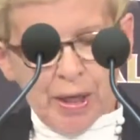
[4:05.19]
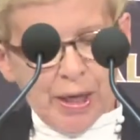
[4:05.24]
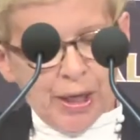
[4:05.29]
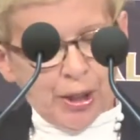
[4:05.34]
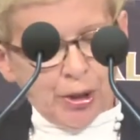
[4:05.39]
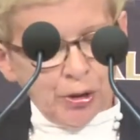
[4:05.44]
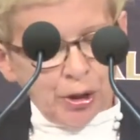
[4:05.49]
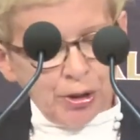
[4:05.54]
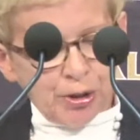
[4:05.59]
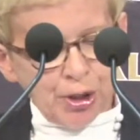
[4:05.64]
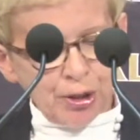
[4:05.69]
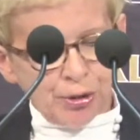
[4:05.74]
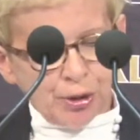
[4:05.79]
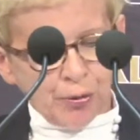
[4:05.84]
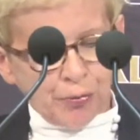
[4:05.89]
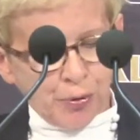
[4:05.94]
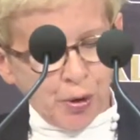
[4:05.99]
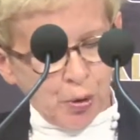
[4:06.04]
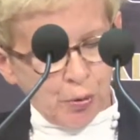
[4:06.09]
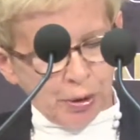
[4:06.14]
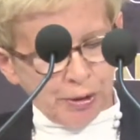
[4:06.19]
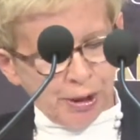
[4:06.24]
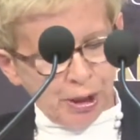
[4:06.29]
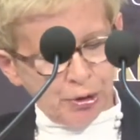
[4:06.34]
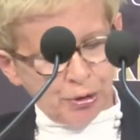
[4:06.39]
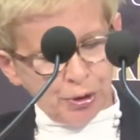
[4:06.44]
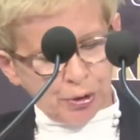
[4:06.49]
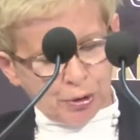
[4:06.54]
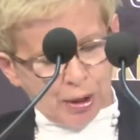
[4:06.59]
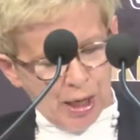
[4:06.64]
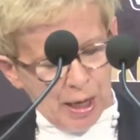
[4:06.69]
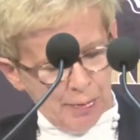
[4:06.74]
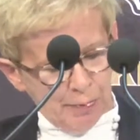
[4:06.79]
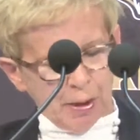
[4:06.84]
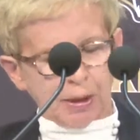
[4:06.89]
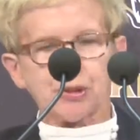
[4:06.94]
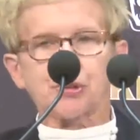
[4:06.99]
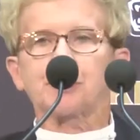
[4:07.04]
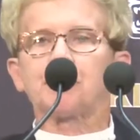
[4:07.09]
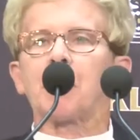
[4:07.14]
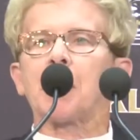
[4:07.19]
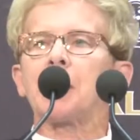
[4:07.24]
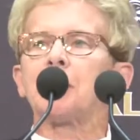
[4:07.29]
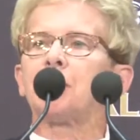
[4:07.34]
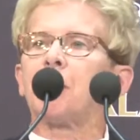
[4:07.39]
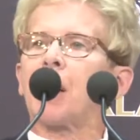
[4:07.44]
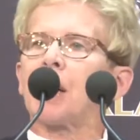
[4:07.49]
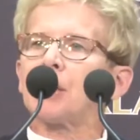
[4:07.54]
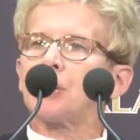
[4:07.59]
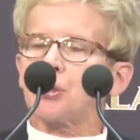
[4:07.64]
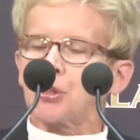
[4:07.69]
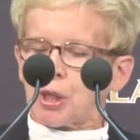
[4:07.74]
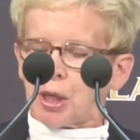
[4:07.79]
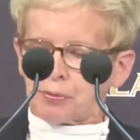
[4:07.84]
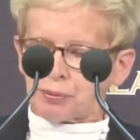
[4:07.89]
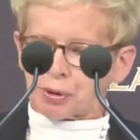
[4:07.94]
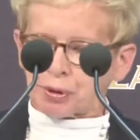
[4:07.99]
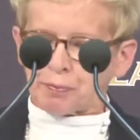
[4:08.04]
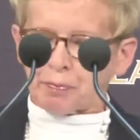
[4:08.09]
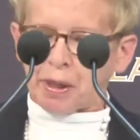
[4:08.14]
Here are just a few additional comments made by Jeff's